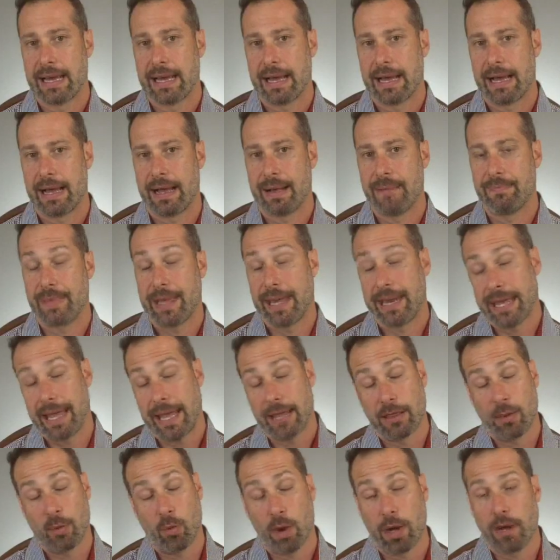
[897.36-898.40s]
Um, and
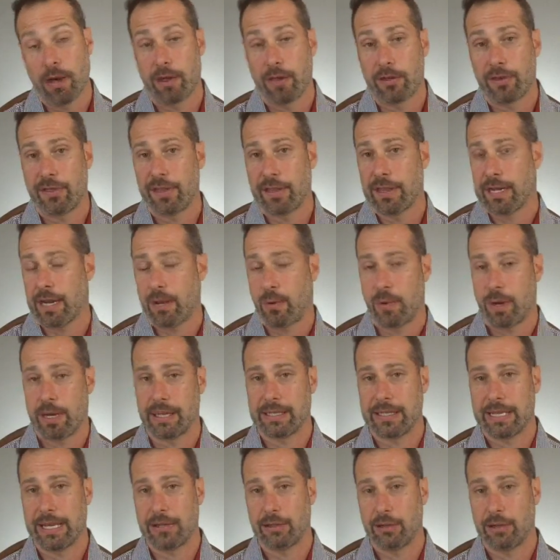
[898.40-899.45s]
again, the one other thing that I want
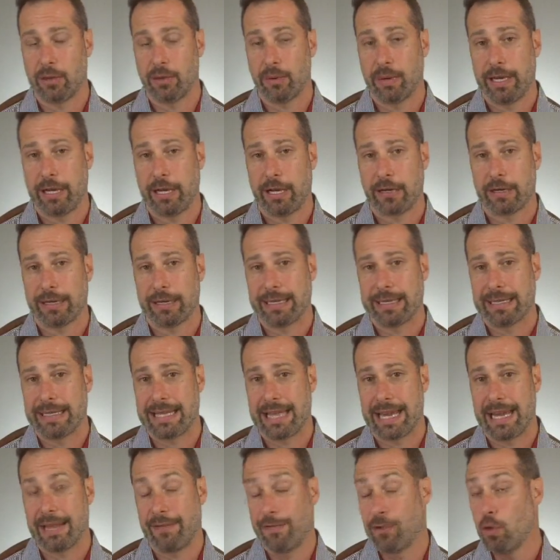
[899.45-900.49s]
to say too here is
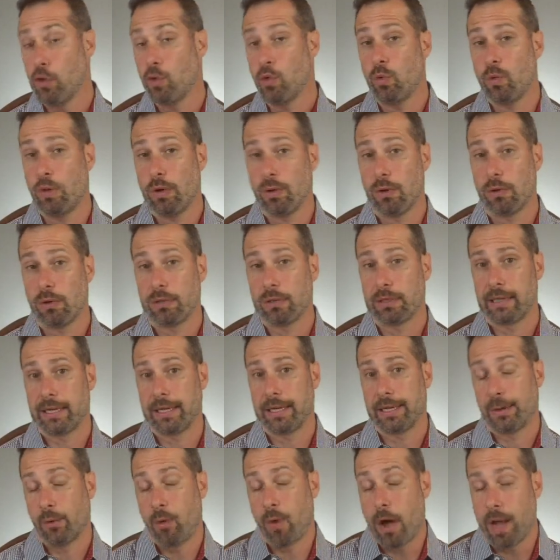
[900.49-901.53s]
that if you
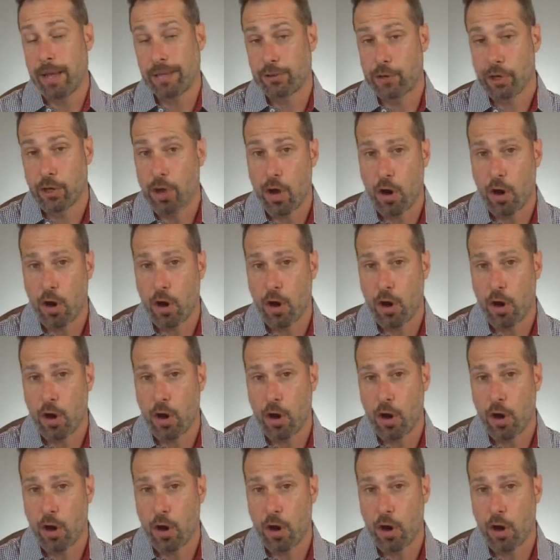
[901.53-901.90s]
want to